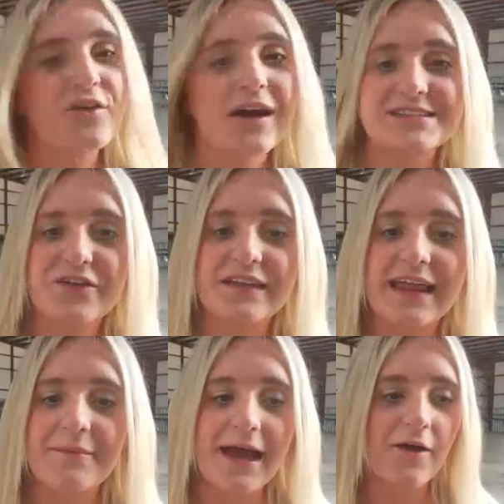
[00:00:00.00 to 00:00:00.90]
guys know the
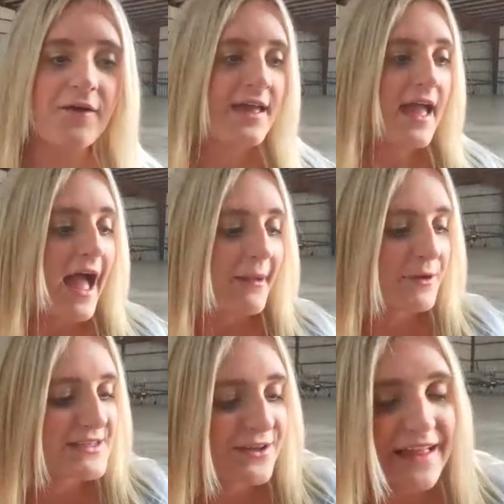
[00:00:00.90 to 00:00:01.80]
name now. I'm
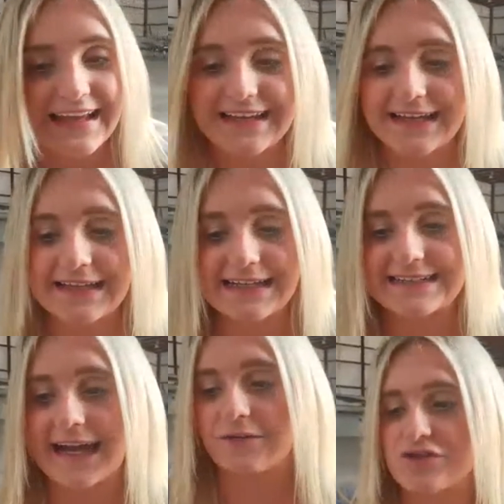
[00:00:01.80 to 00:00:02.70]
also like kneeling
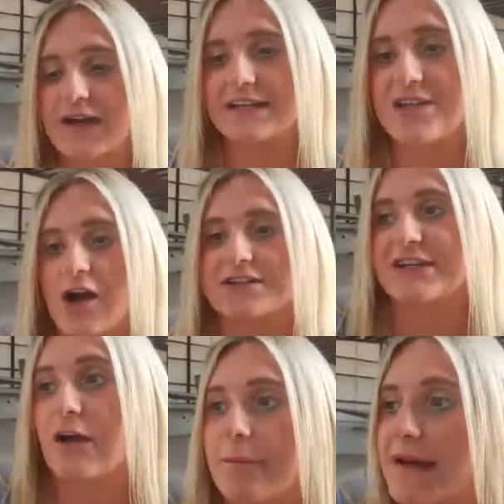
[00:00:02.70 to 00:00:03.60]
down trying to talk to
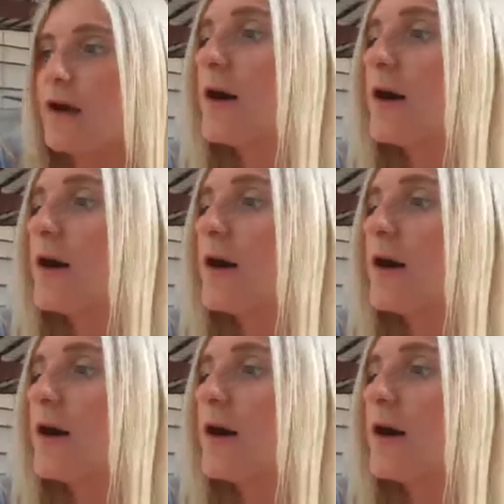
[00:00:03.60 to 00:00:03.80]
y'all. I'm going to